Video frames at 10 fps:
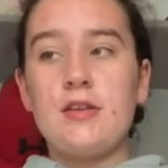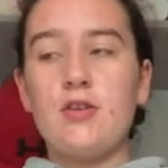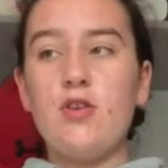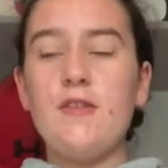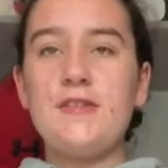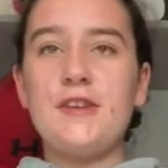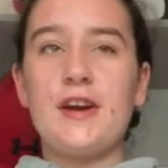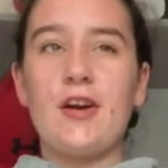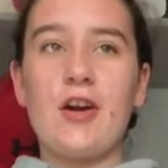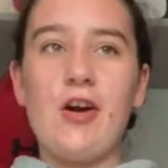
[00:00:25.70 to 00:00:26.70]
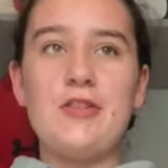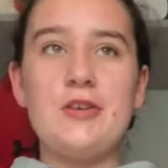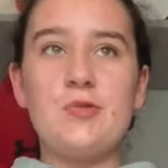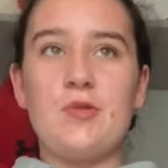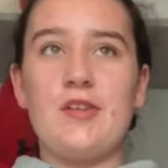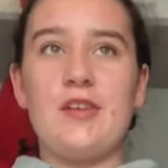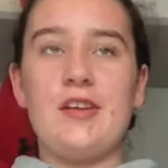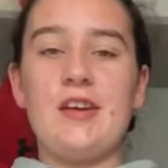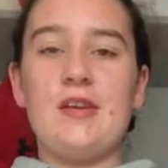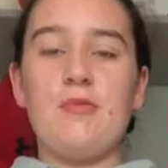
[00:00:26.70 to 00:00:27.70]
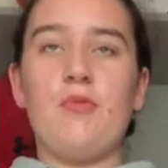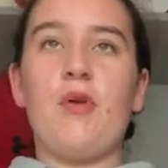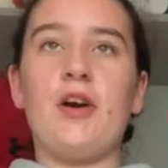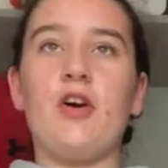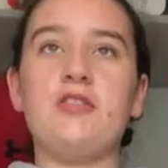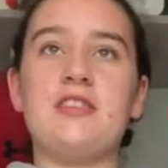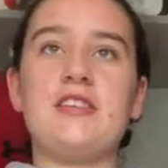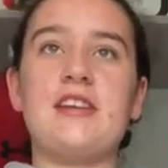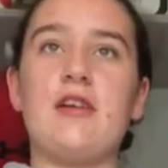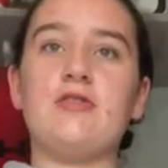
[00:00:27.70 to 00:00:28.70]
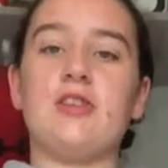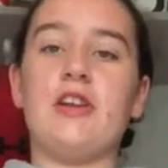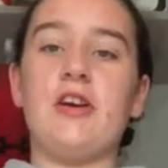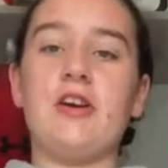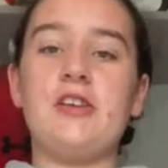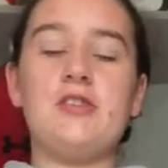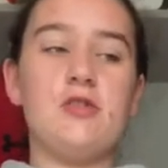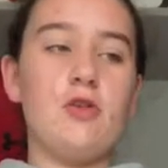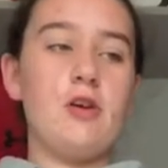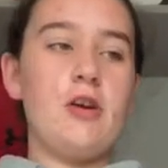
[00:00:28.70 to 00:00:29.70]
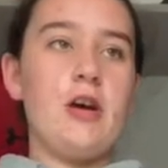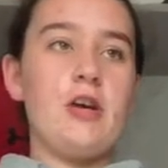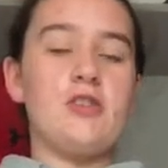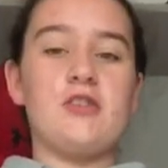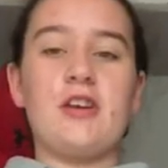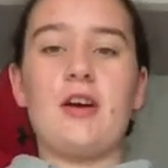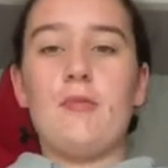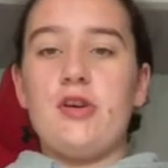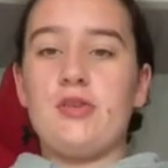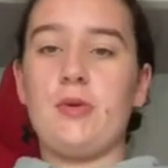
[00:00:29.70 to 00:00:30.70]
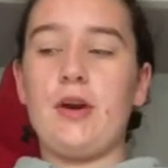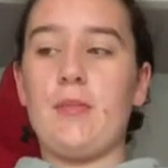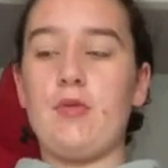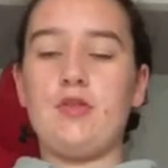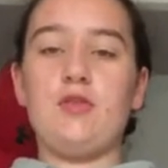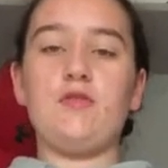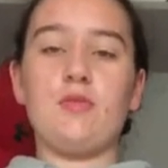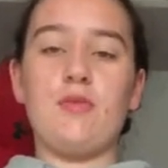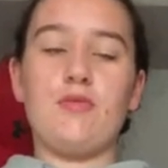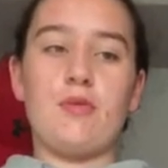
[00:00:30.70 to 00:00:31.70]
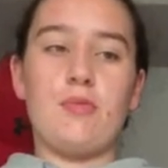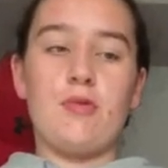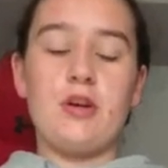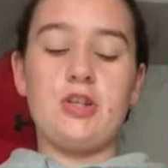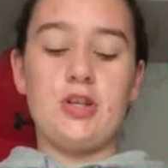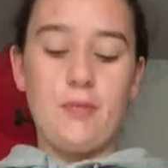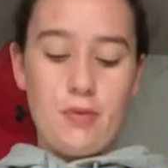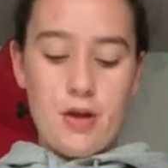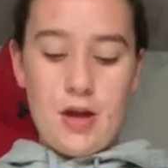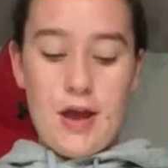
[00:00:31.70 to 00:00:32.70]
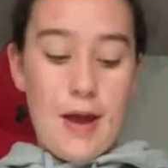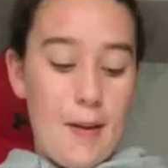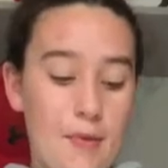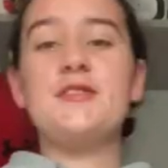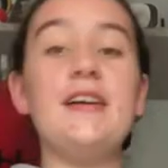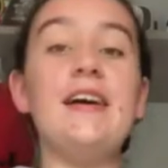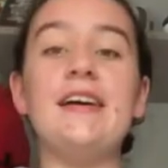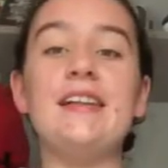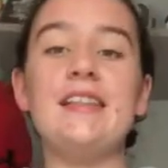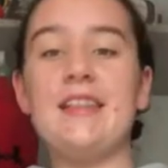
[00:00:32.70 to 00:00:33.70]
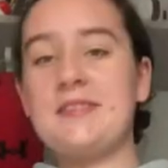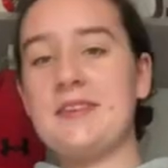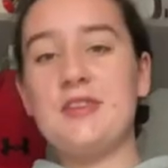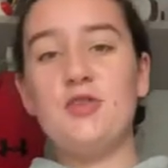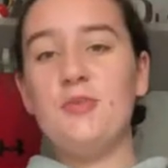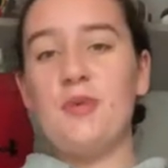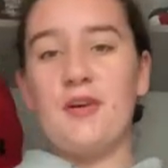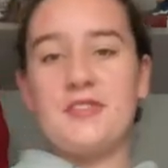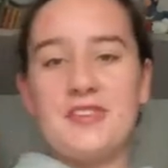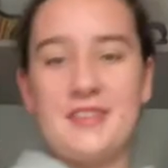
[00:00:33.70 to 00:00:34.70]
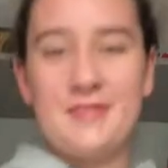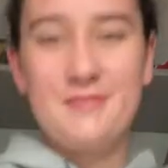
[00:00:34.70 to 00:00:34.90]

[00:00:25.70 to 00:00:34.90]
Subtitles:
The only reason I kind of got these were I got a discount on the Nike store. So it's like I might as well get two of them if they're pretty cheap. So yeah, let's get to unboxing.